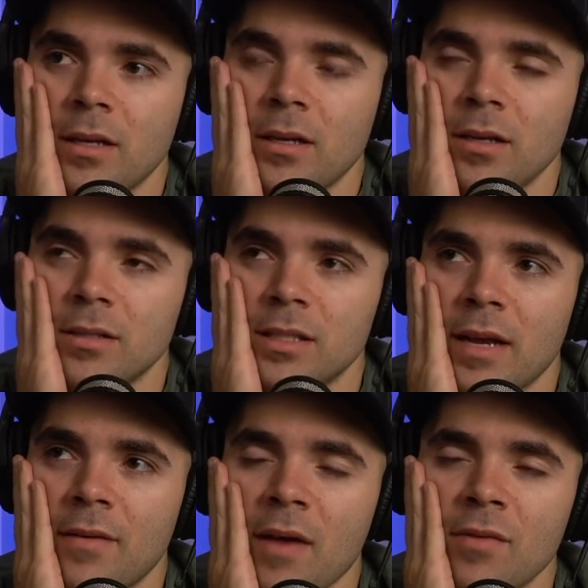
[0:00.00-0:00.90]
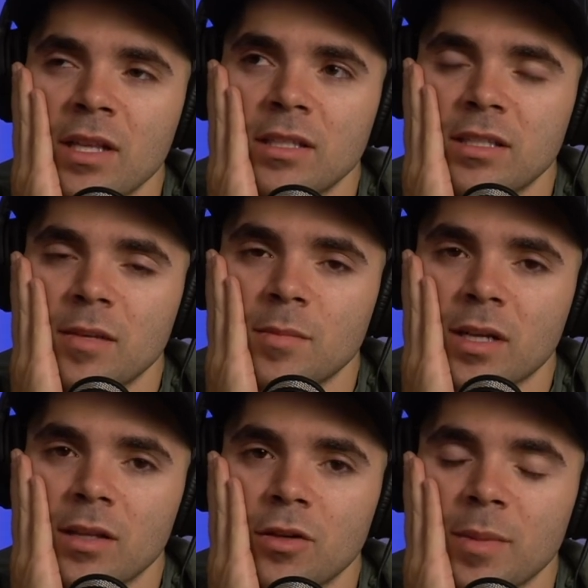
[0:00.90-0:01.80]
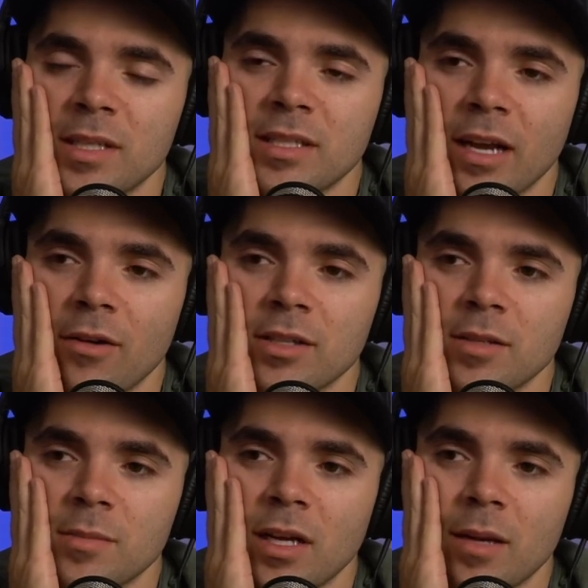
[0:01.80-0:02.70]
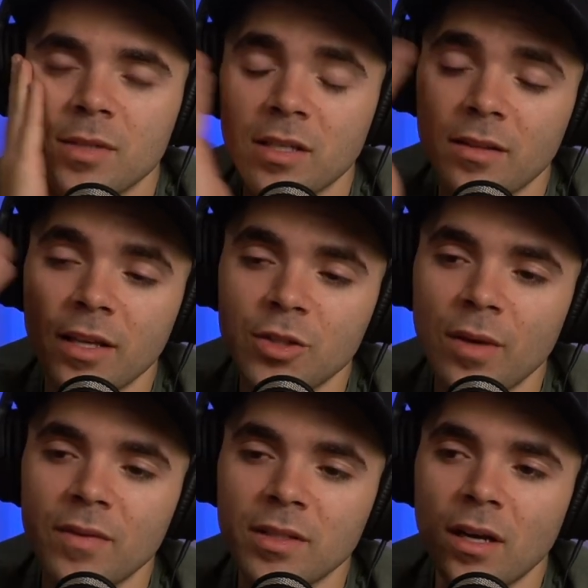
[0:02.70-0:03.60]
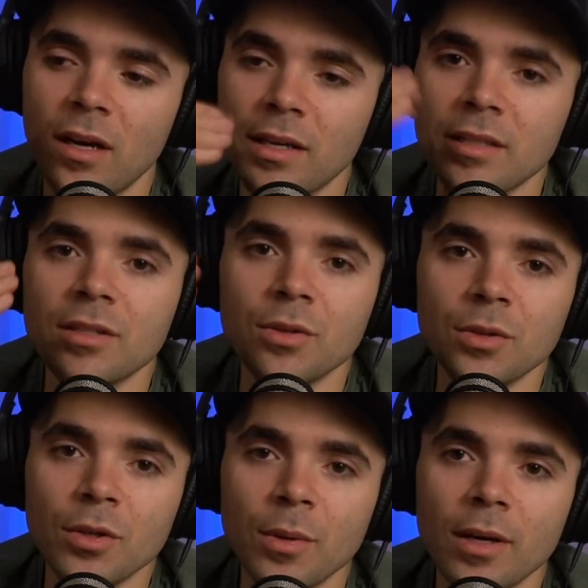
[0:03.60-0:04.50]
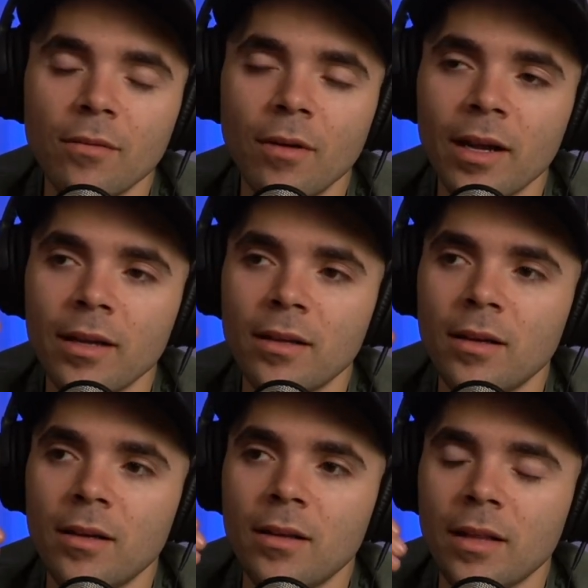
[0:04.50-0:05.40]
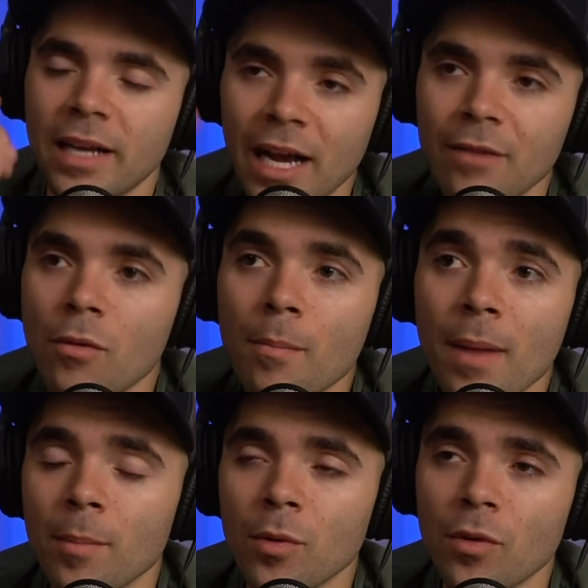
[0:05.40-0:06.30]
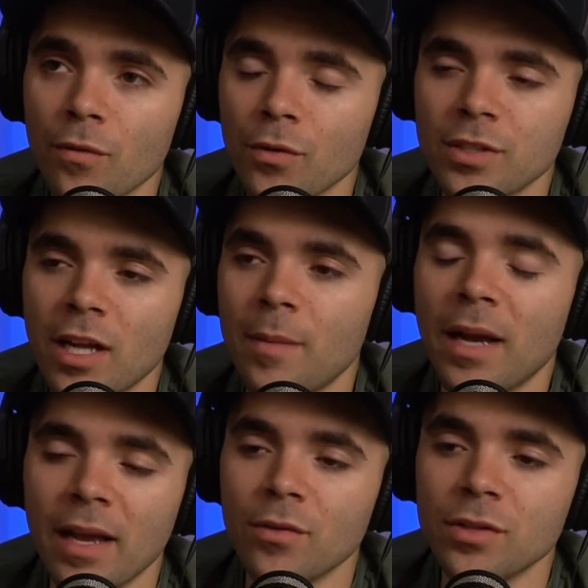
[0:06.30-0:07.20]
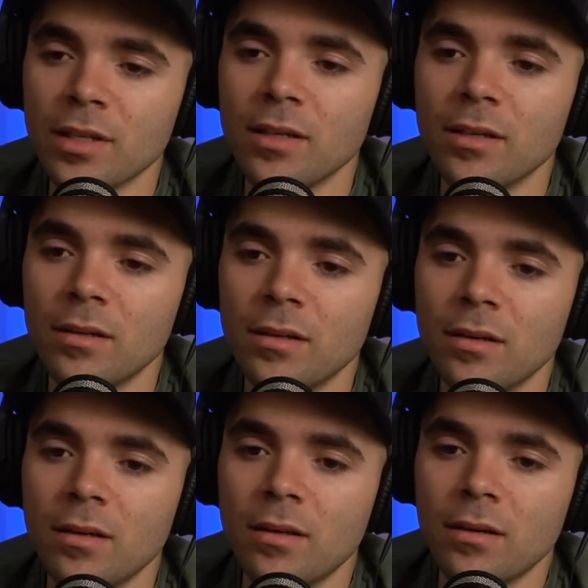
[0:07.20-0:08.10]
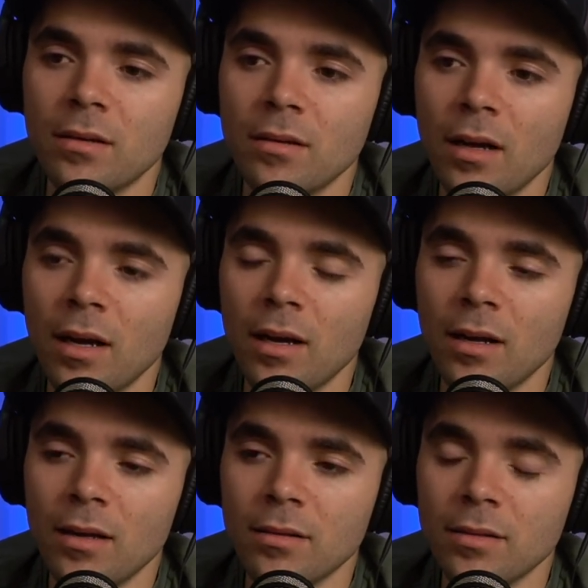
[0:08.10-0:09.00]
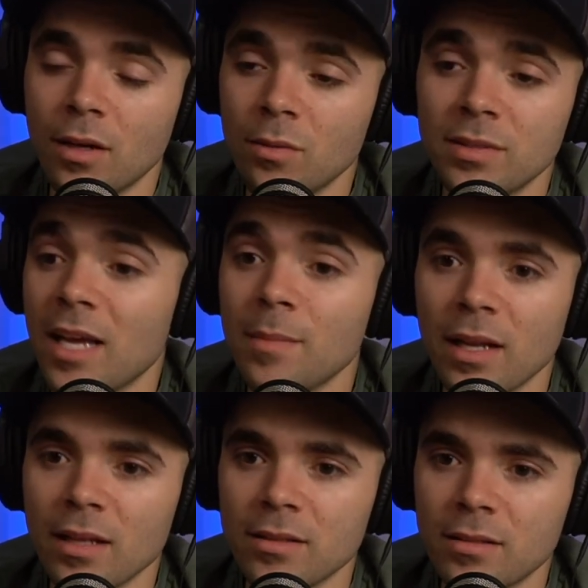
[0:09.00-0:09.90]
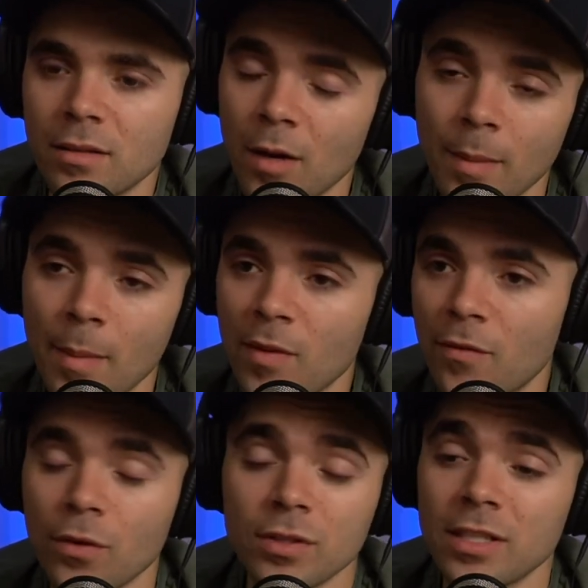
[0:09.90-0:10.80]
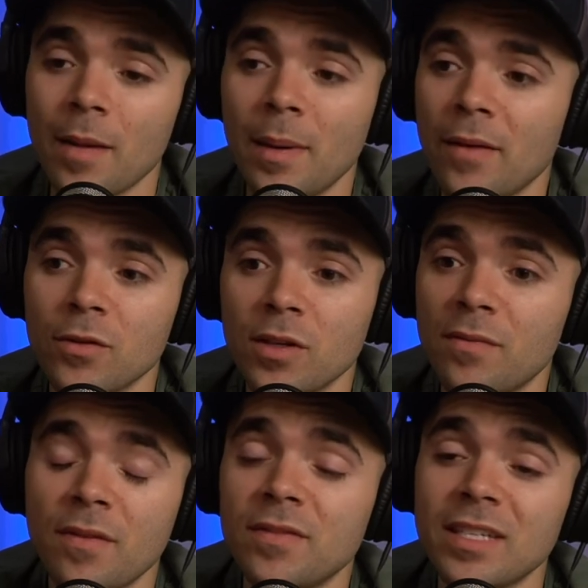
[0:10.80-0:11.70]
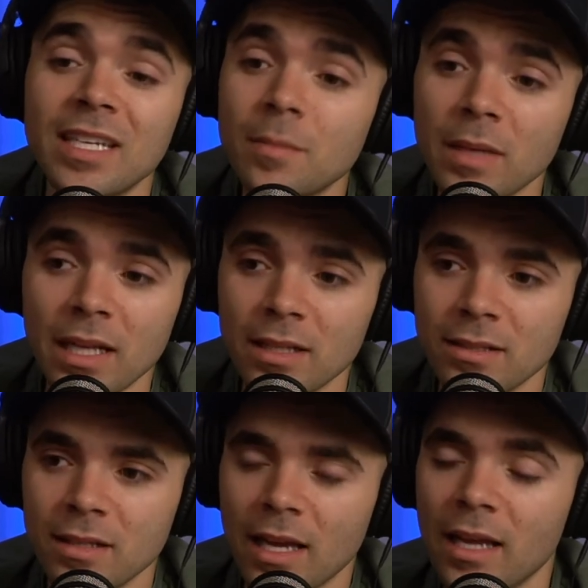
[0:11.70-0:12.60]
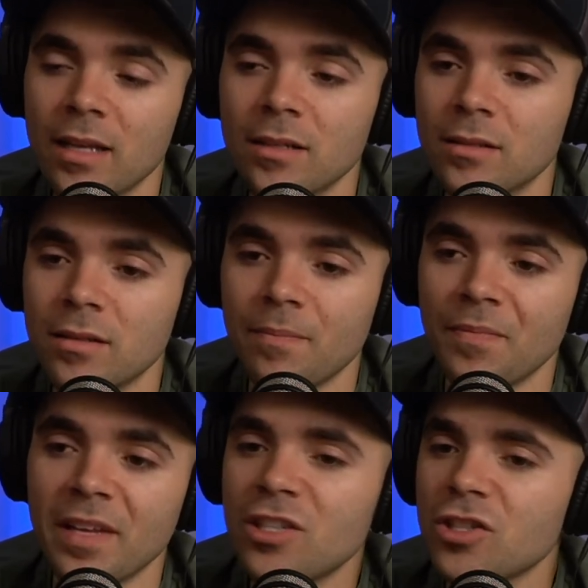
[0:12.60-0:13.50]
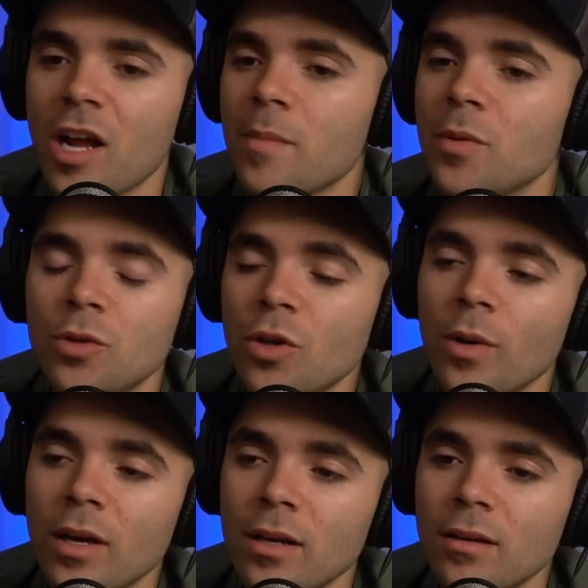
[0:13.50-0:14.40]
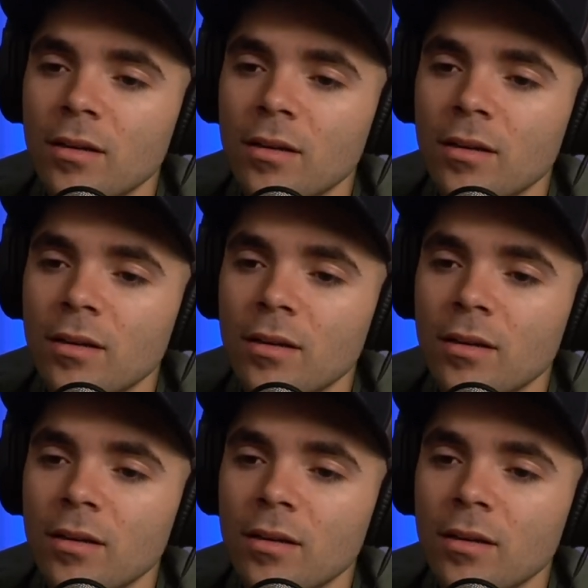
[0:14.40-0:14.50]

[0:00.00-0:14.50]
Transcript: because everything seems like a little bit scary sometimes, like things you haven't done until you do it, right? Like I remember the first time I ever did 10 minutes. I remember the first time I ever did 15 minutes, and each time you do it,